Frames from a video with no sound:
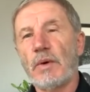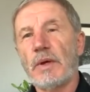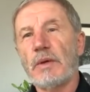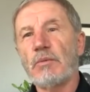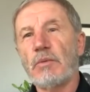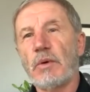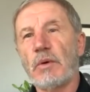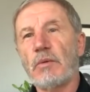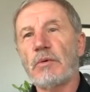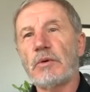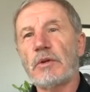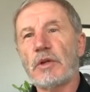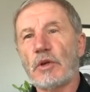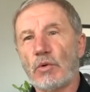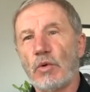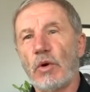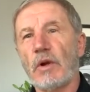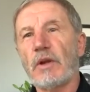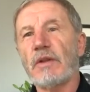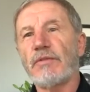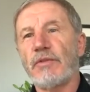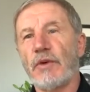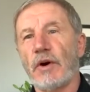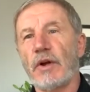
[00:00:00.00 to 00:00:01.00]
we would have
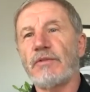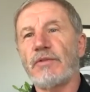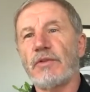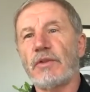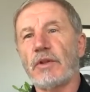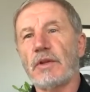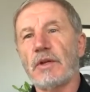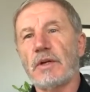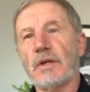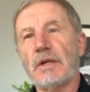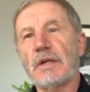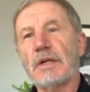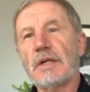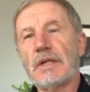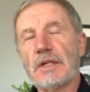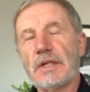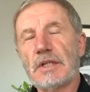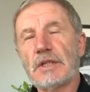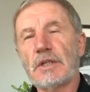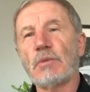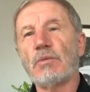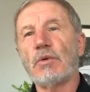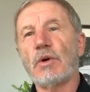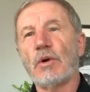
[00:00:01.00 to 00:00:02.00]
qualified for the
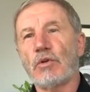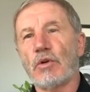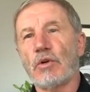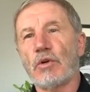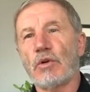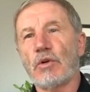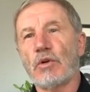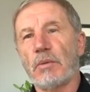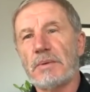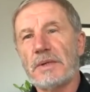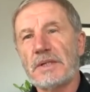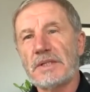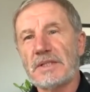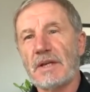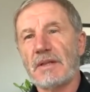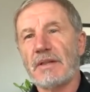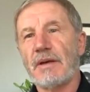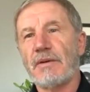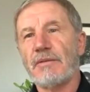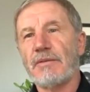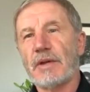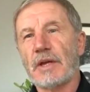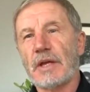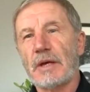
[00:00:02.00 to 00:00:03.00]
World Cup in South Africa.